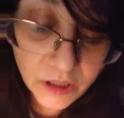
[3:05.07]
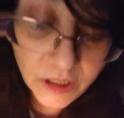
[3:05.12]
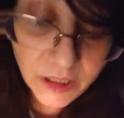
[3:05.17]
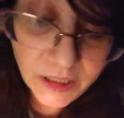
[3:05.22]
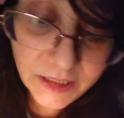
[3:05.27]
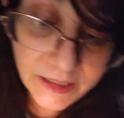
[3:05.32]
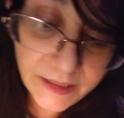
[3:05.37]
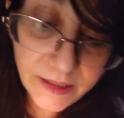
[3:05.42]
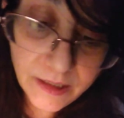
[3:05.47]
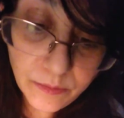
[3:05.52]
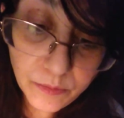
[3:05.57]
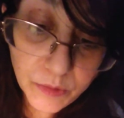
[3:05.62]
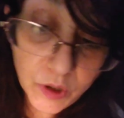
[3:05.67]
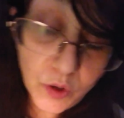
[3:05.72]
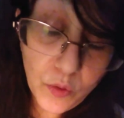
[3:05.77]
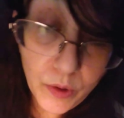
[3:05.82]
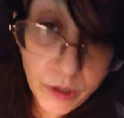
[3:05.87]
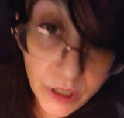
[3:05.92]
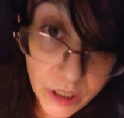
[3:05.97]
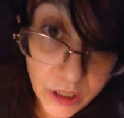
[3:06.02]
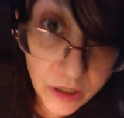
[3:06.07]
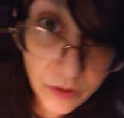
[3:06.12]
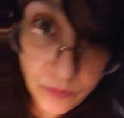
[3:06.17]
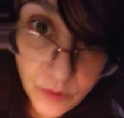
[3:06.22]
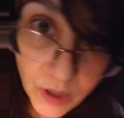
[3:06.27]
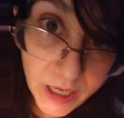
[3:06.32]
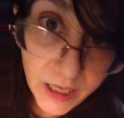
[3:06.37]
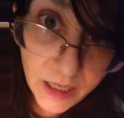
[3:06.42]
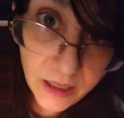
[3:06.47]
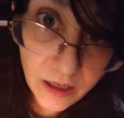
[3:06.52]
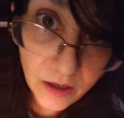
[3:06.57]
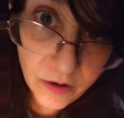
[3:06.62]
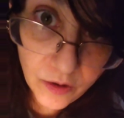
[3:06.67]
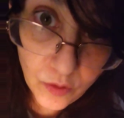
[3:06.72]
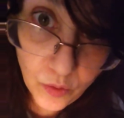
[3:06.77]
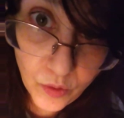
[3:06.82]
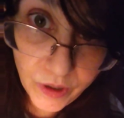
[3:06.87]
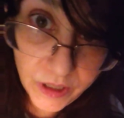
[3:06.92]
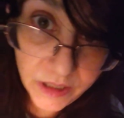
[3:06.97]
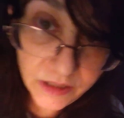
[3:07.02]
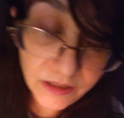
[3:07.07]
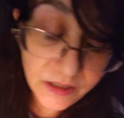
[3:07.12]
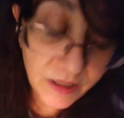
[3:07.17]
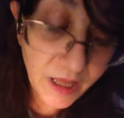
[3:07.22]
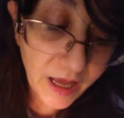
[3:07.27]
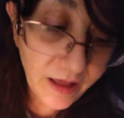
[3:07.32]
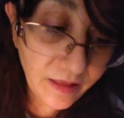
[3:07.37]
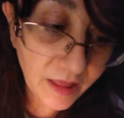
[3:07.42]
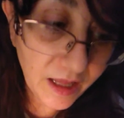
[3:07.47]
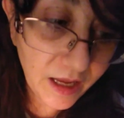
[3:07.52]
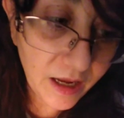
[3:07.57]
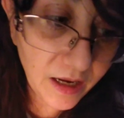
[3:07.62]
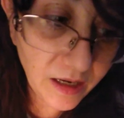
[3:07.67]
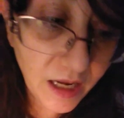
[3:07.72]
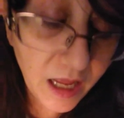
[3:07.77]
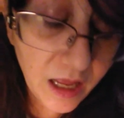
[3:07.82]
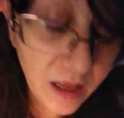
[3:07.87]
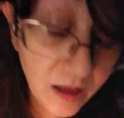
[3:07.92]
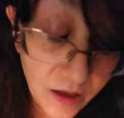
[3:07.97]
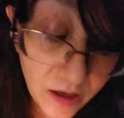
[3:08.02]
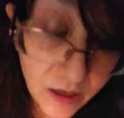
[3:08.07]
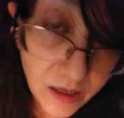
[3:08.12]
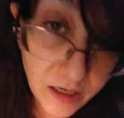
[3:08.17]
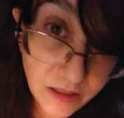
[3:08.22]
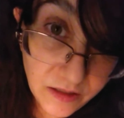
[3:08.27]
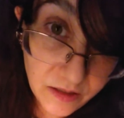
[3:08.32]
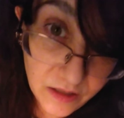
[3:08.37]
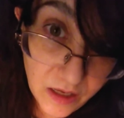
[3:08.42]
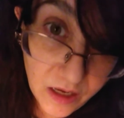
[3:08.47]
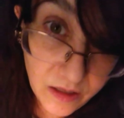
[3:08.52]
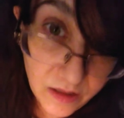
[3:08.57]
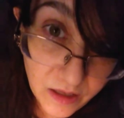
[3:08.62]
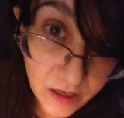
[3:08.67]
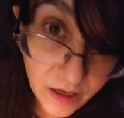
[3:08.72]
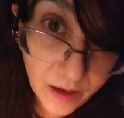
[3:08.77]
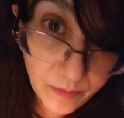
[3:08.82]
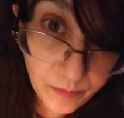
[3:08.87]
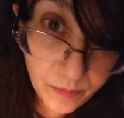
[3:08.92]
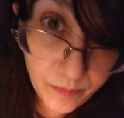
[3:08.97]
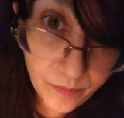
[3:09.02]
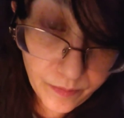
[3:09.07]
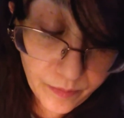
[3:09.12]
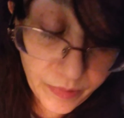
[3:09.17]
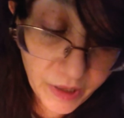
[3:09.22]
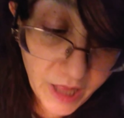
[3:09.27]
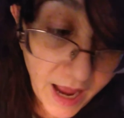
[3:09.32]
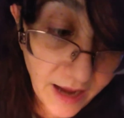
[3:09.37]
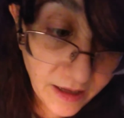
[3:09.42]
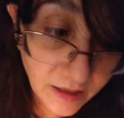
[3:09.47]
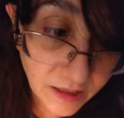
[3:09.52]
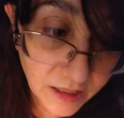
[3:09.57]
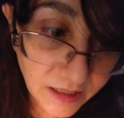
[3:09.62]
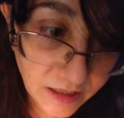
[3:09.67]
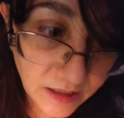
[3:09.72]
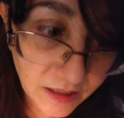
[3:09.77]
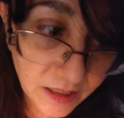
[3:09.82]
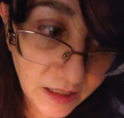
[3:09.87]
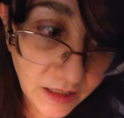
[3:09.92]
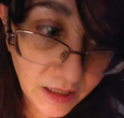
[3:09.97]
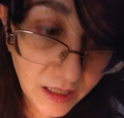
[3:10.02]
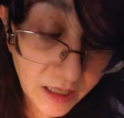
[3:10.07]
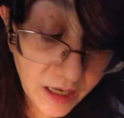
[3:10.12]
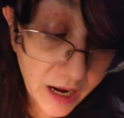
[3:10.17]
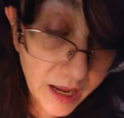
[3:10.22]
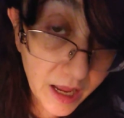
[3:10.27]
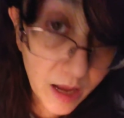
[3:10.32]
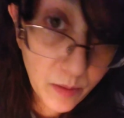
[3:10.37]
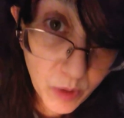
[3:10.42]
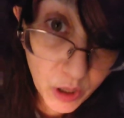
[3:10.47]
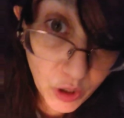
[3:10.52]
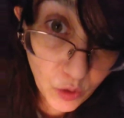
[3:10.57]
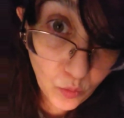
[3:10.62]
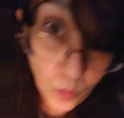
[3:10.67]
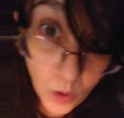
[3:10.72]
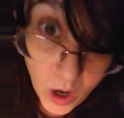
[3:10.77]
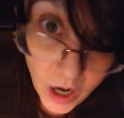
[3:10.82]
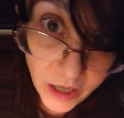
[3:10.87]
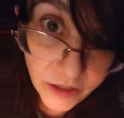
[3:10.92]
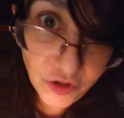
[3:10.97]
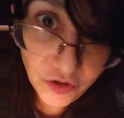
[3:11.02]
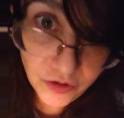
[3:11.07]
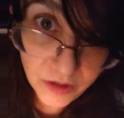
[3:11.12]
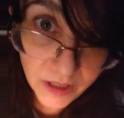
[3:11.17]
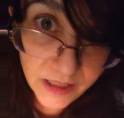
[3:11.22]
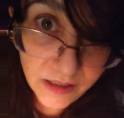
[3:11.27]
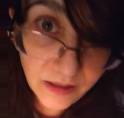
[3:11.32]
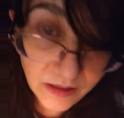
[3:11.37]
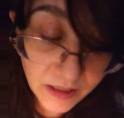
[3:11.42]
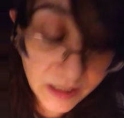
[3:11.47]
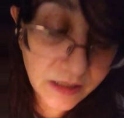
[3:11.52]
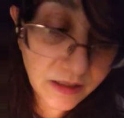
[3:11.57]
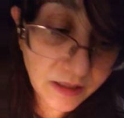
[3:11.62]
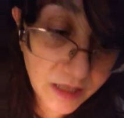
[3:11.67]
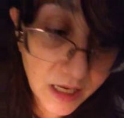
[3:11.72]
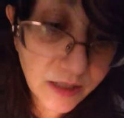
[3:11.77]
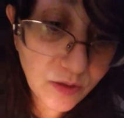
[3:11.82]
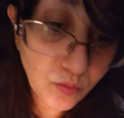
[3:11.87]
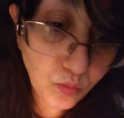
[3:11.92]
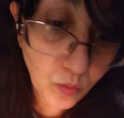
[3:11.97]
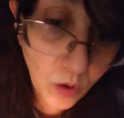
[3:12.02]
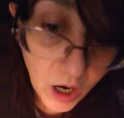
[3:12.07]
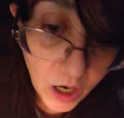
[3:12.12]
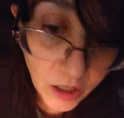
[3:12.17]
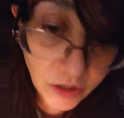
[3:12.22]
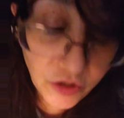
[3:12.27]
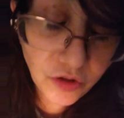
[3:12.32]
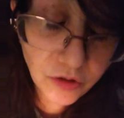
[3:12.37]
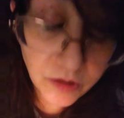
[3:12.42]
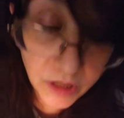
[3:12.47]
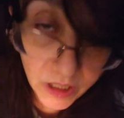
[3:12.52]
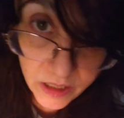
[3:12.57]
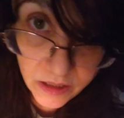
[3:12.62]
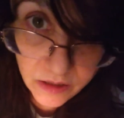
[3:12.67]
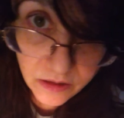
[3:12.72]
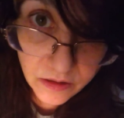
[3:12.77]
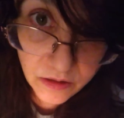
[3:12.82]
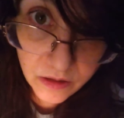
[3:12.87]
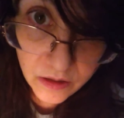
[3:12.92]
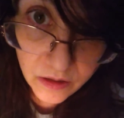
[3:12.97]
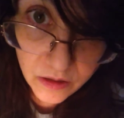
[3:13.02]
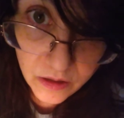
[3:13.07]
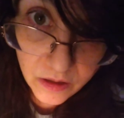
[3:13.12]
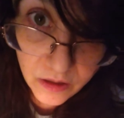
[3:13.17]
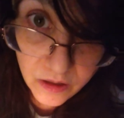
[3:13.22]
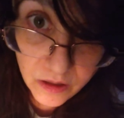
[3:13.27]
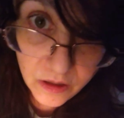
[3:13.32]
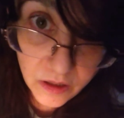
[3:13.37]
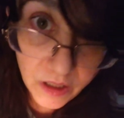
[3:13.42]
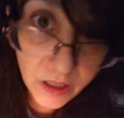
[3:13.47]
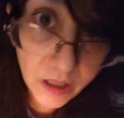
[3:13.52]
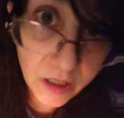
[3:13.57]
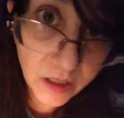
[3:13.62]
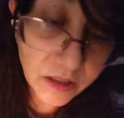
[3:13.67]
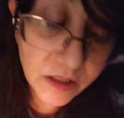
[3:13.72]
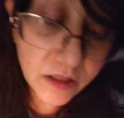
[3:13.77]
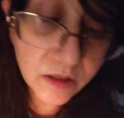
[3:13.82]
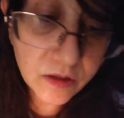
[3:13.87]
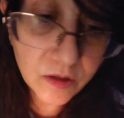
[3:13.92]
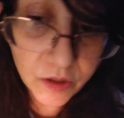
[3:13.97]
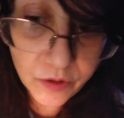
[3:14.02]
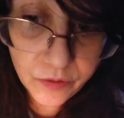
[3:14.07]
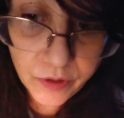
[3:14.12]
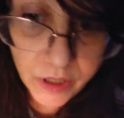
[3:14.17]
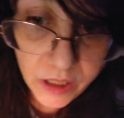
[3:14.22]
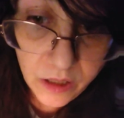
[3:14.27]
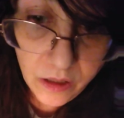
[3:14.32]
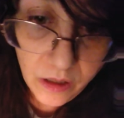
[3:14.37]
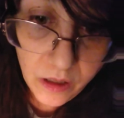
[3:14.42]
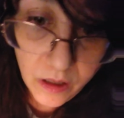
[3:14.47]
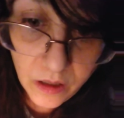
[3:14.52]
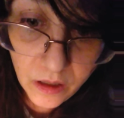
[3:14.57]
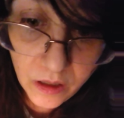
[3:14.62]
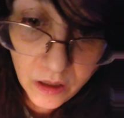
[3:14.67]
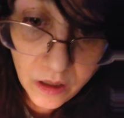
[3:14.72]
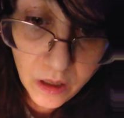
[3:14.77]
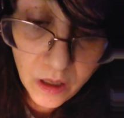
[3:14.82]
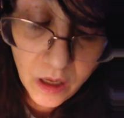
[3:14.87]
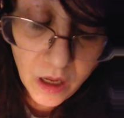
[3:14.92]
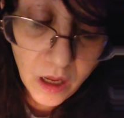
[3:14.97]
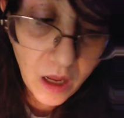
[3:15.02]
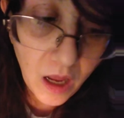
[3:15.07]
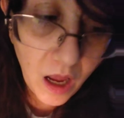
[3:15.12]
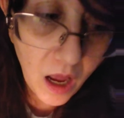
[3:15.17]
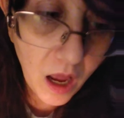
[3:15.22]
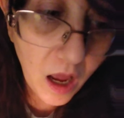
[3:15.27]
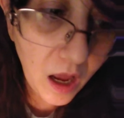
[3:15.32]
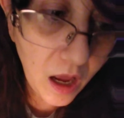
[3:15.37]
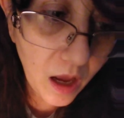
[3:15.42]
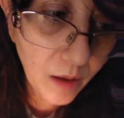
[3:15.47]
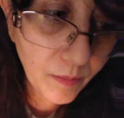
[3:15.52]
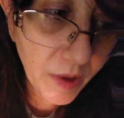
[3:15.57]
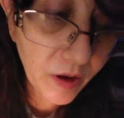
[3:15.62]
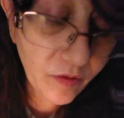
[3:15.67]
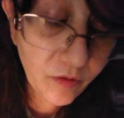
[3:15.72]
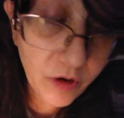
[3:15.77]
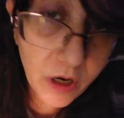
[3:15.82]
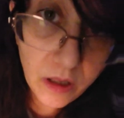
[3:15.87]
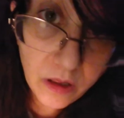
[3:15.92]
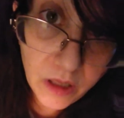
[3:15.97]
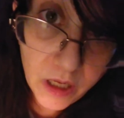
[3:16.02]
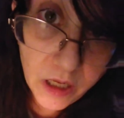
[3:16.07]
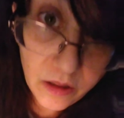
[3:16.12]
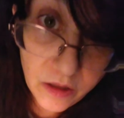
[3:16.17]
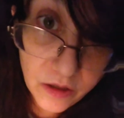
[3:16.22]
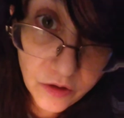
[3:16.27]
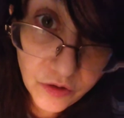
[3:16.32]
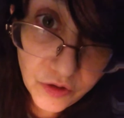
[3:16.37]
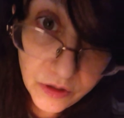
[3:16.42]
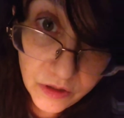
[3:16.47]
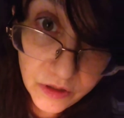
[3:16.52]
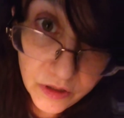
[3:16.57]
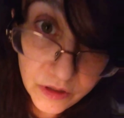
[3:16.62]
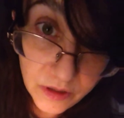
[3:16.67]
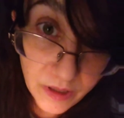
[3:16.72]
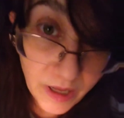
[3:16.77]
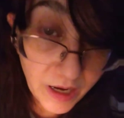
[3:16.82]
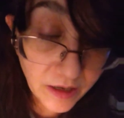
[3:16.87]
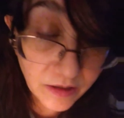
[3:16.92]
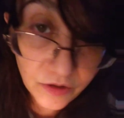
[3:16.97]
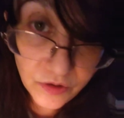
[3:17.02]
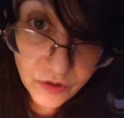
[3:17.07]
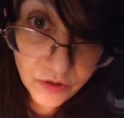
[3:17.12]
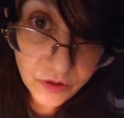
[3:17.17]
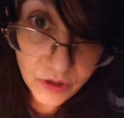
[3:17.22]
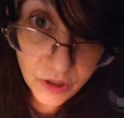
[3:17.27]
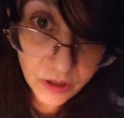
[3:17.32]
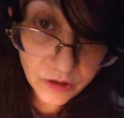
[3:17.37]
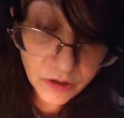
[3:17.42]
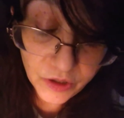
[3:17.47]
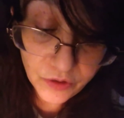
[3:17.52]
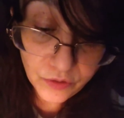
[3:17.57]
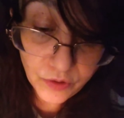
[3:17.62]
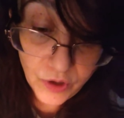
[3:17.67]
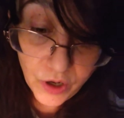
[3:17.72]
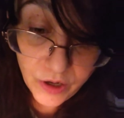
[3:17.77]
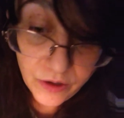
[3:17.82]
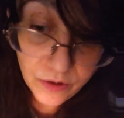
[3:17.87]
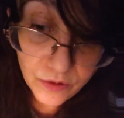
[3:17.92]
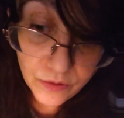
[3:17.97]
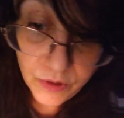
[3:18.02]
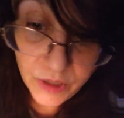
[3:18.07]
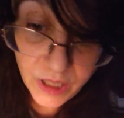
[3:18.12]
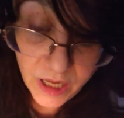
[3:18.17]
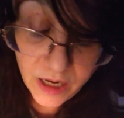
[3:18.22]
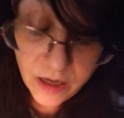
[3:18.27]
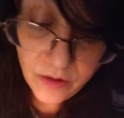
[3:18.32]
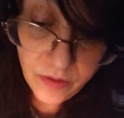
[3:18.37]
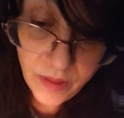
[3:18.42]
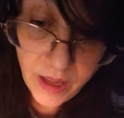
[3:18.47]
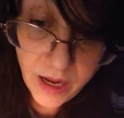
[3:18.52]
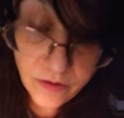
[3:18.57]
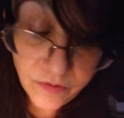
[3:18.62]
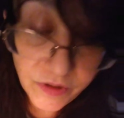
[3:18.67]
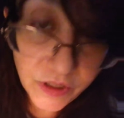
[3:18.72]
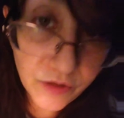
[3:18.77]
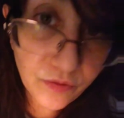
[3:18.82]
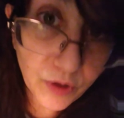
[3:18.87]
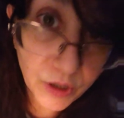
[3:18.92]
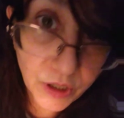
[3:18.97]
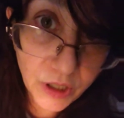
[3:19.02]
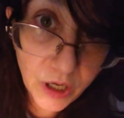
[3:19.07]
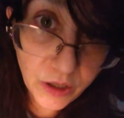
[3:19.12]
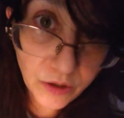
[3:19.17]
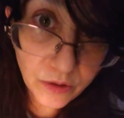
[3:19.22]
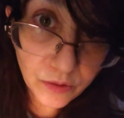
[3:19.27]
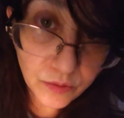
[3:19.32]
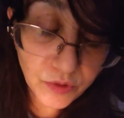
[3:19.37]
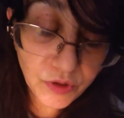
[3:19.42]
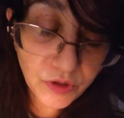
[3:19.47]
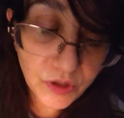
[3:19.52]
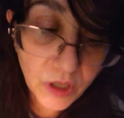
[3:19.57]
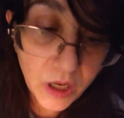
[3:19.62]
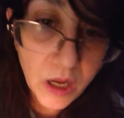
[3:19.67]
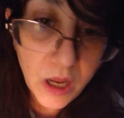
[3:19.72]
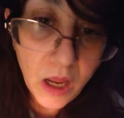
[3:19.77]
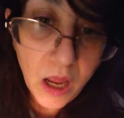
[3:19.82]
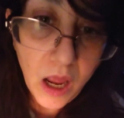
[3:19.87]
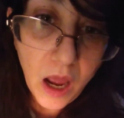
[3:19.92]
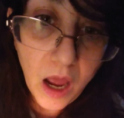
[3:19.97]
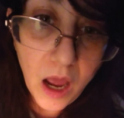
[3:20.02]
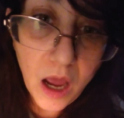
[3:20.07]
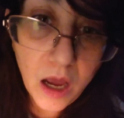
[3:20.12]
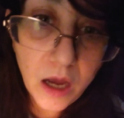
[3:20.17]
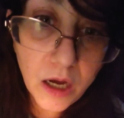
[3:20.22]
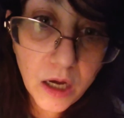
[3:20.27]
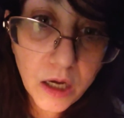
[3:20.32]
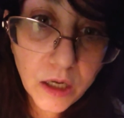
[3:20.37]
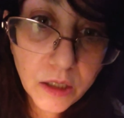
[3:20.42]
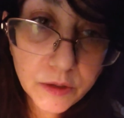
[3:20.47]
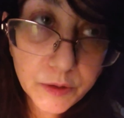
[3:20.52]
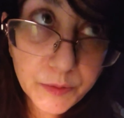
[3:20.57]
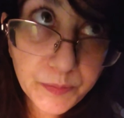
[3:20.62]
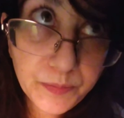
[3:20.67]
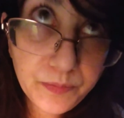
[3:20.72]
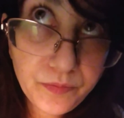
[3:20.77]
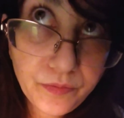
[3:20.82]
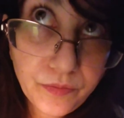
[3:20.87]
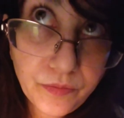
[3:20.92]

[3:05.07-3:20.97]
there's something going on, right? According to that thing, it is saying that I'm blacklisted, that I am on a watch list. It says watch list, excluded. Evidently, that's the little code. They have different codes. From